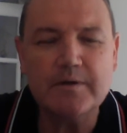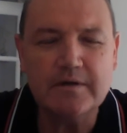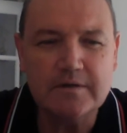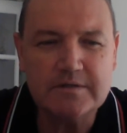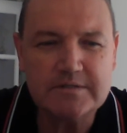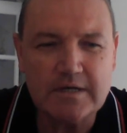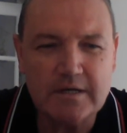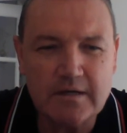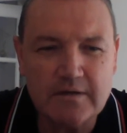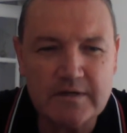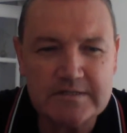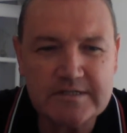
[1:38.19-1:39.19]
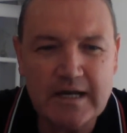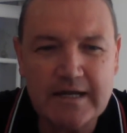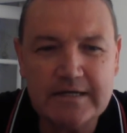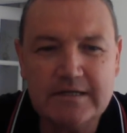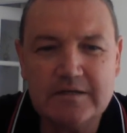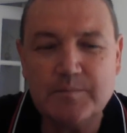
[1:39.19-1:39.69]
And uh, this
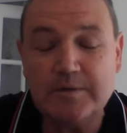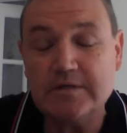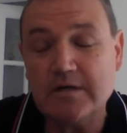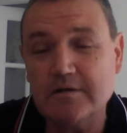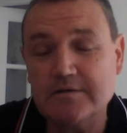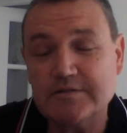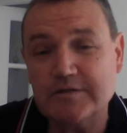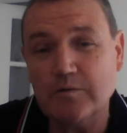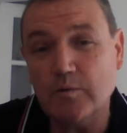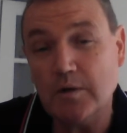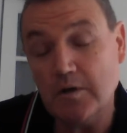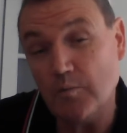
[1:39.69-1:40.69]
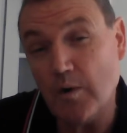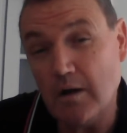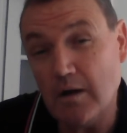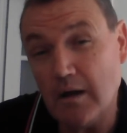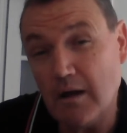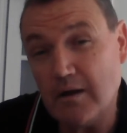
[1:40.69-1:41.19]
lady had been dancing all her
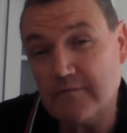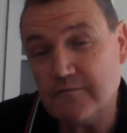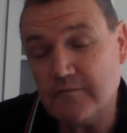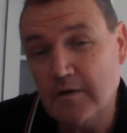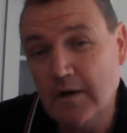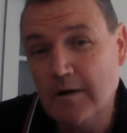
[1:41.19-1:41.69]
life.